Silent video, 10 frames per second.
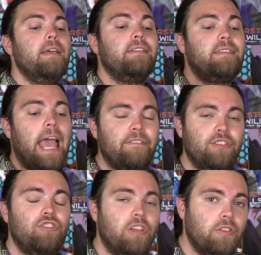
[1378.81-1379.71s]

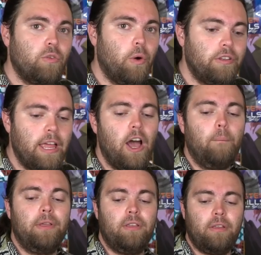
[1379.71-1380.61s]
Scavenging is going to
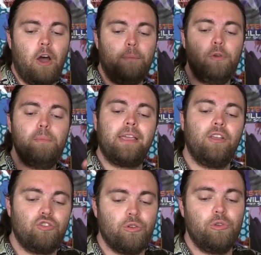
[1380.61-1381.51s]
helping help you,
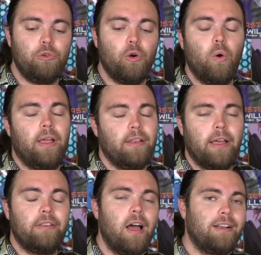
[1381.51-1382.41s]
making sure you go and
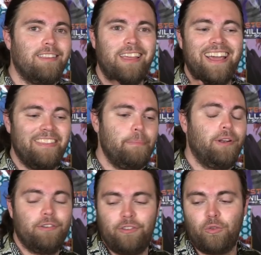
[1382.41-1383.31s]
uh, talk to the guy in the
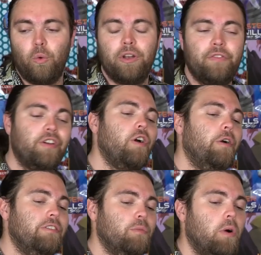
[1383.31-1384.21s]
middle to score different
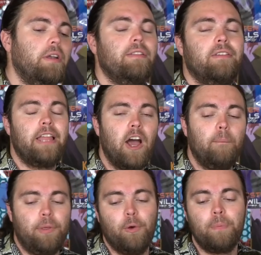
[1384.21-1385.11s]
cards and whatnot. to
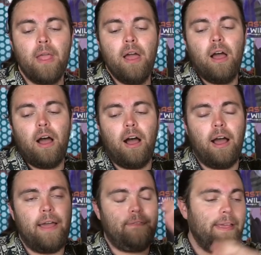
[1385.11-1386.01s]
help you.
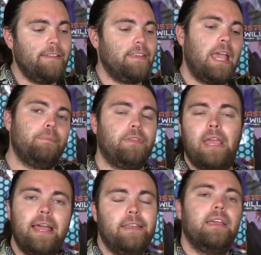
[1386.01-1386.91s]
Uh, at the end of the game,
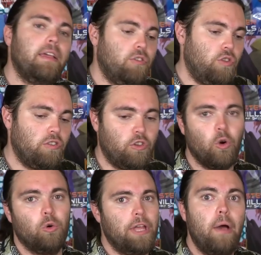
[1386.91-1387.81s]
the idea is just
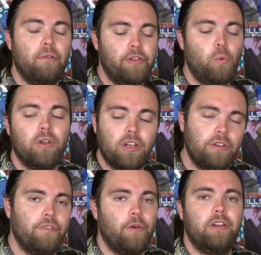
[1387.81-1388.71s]
gold. However you want to
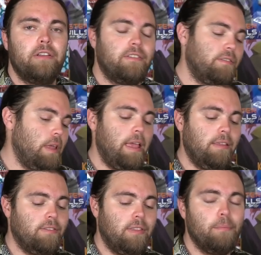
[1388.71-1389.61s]
convert it is
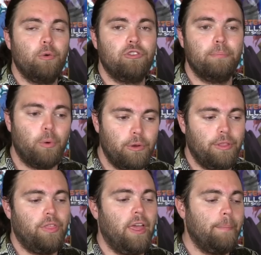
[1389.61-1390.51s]
is the most
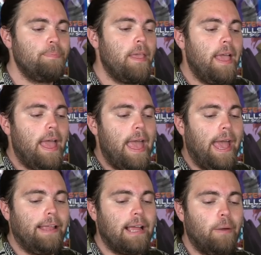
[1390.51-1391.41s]
important thing.
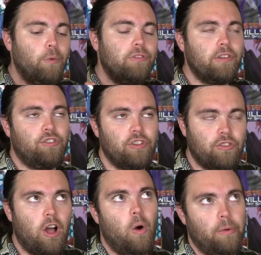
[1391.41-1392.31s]
And I would
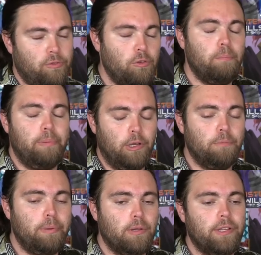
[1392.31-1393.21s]
suggest always to
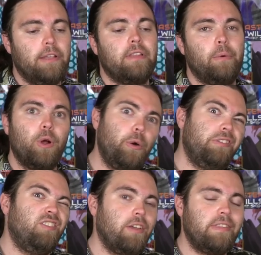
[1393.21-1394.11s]
build buildings. I would always
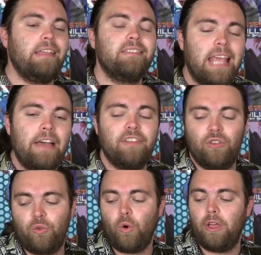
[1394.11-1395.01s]
suggest that
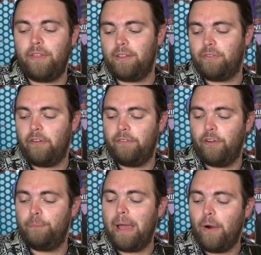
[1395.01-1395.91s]
scavenging role. I think it's very
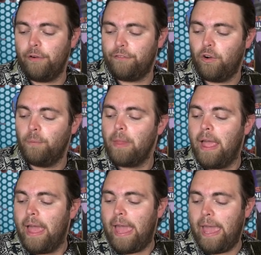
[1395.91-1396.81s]
very powerful.
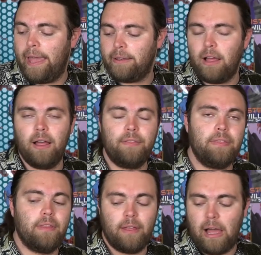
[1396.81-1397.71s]
And uh,
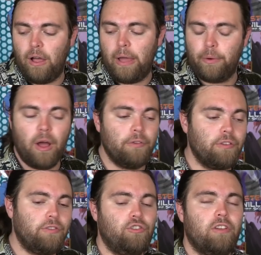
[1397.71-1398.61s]
I would
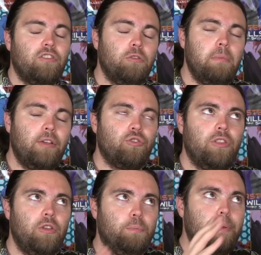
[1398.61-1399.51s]
also suggest to make sure
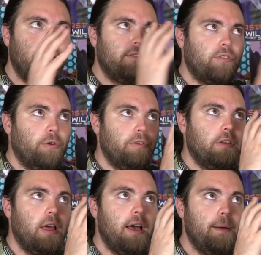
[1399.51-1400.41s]
that you pick
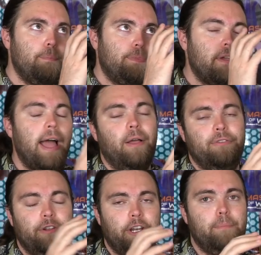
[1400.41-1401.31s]
certain um,
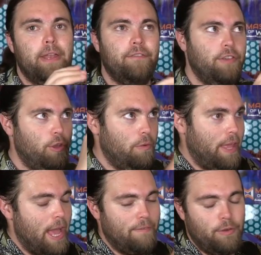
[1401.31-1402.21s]
tiles that are going to benefit you, and
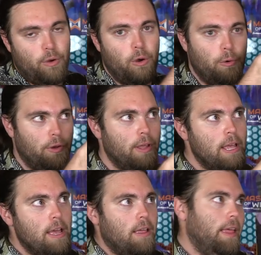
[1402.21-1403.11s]
they have their own
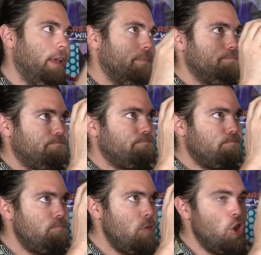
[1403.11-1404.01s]
like
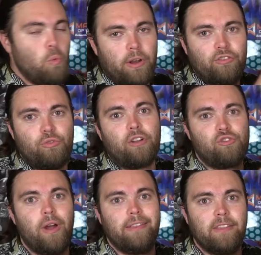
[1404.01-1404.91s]
you want to
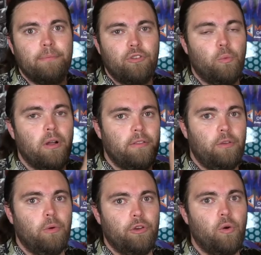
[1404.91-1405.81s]
structureize them. So you want
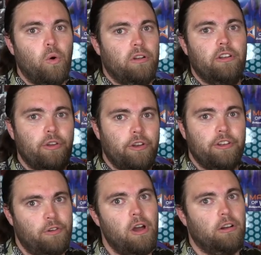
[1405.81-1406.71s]
you want your corn to turn
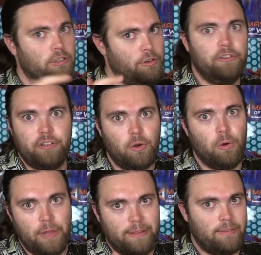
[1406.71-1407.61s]
into grog, to turn into
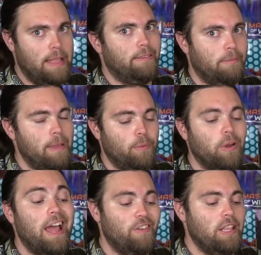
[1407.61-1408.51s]
gold. That's that's the main
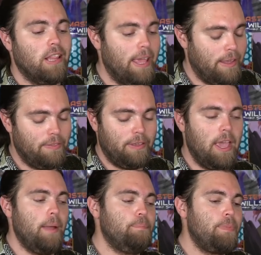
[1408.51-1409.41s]
one I really like in the
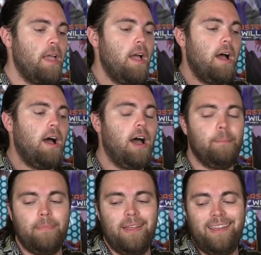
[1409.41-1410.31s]
game.
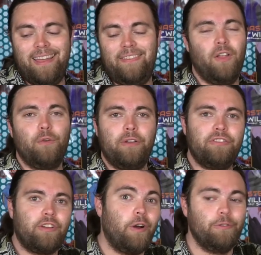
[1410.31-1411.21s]
Um, and all the
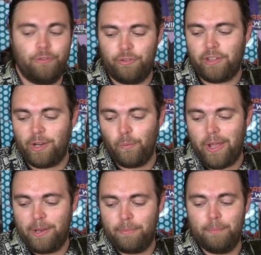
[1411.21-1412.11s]
rest of the cards are just kind of
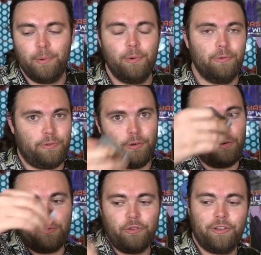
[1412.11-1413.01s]
random. The booze, you don't
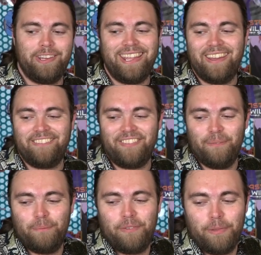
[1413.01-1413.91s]
know what you're gonna get
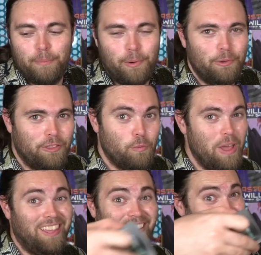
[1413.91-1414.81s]
from from the booze, and the
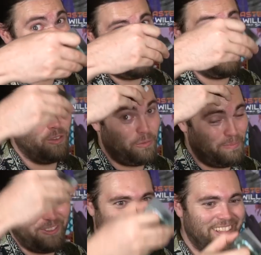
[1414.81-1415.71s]
relic cards. These are
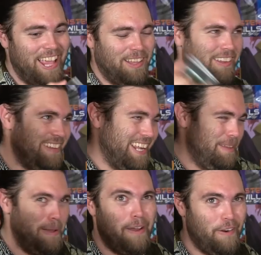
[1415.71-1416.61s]
just like a
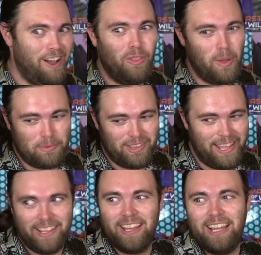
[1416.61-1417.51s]
teddy bear all the way up to
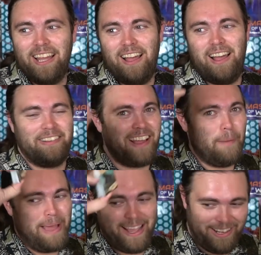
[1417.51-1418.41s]
like uh, a
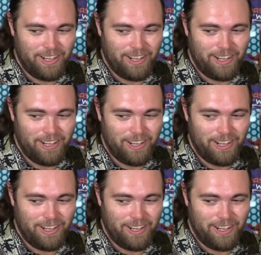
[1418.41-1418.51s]
top hat.